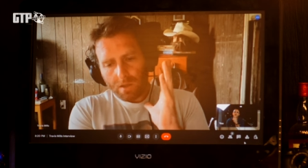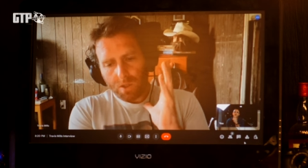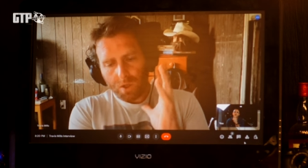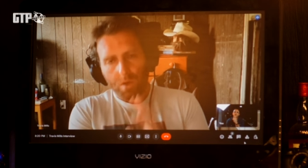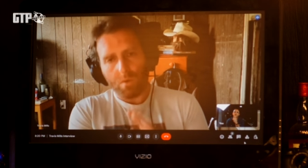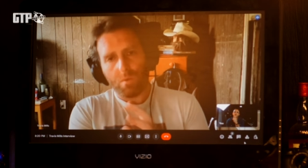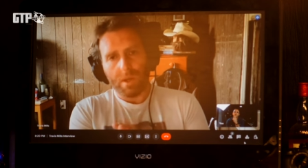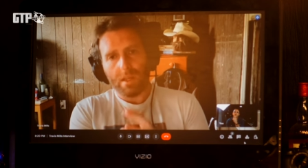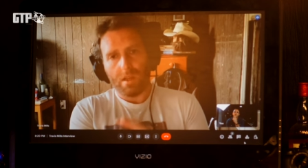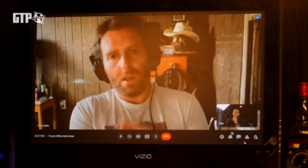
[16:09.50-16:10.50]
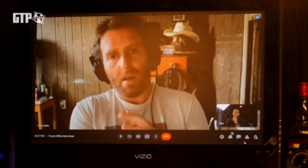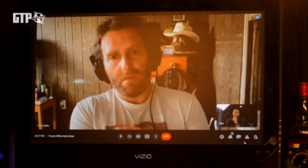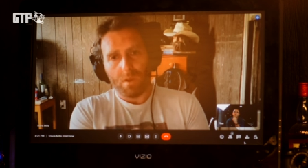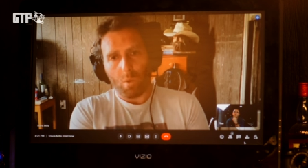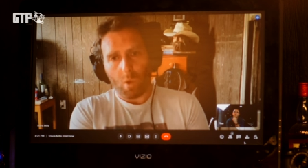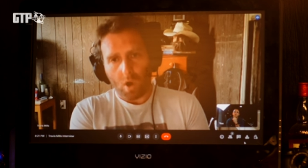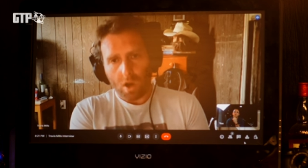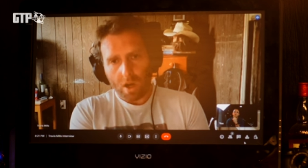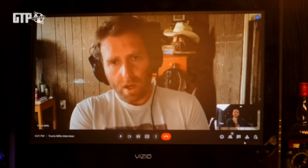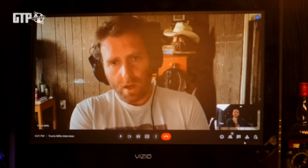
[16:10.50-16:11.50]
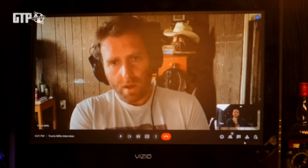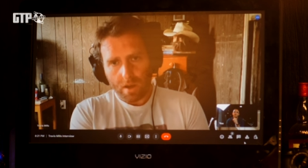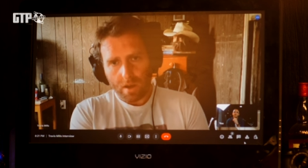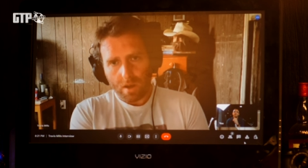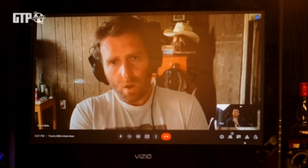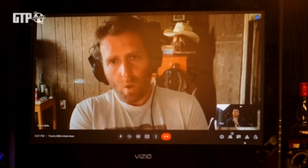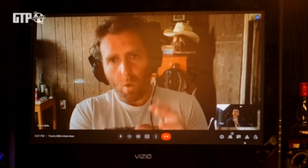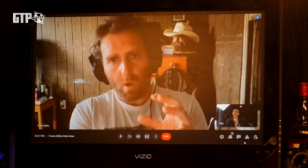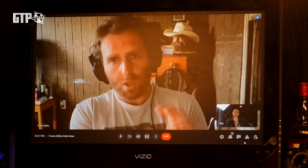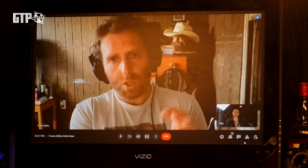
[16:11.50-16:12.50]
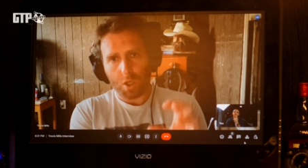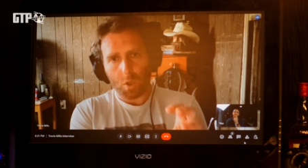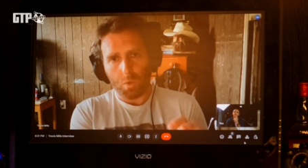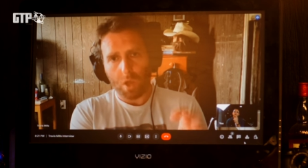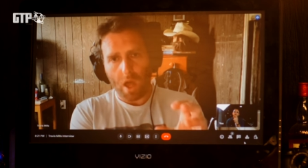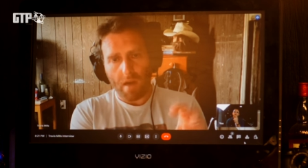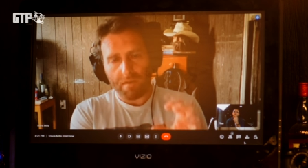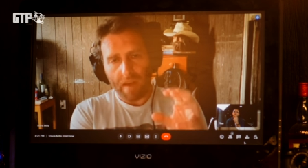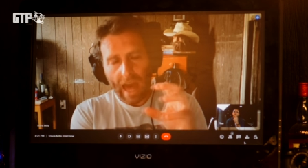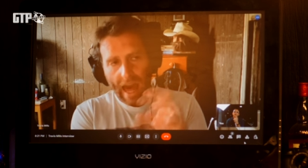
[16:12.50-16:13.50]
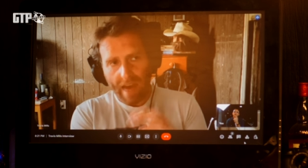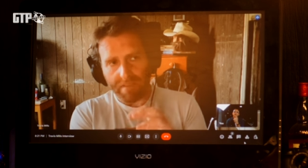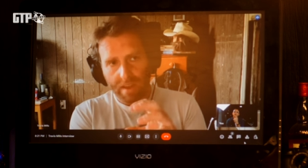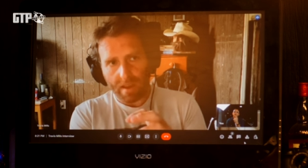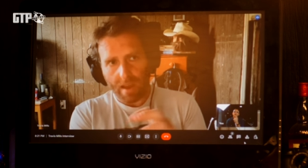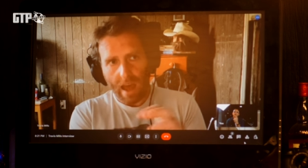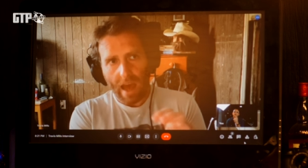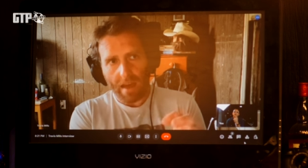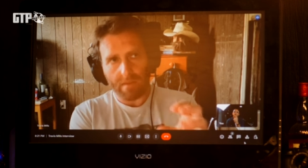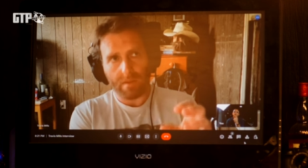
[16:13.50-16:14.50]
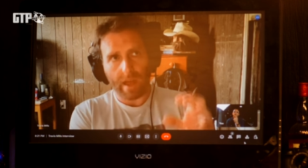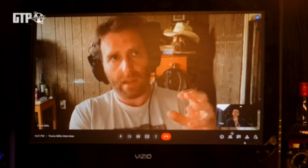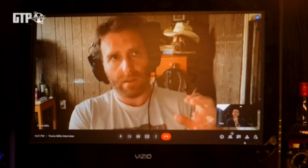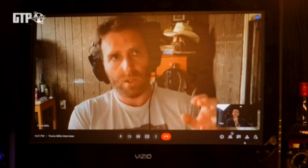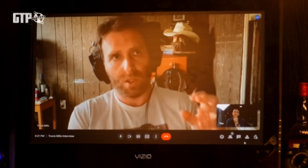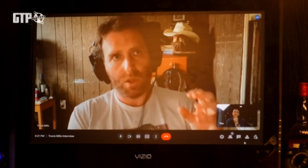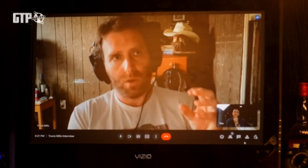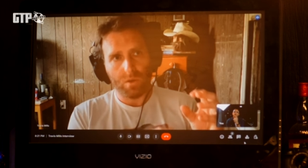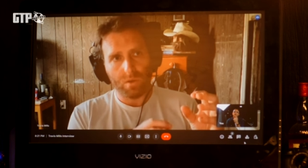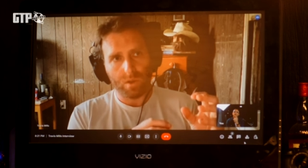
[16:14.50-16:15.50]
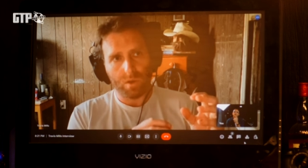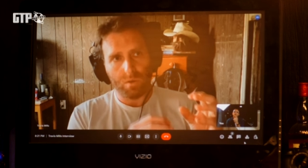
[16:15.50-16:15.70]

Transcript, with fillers: do you really love the work, mm. or do you love having, ha, like, do you, do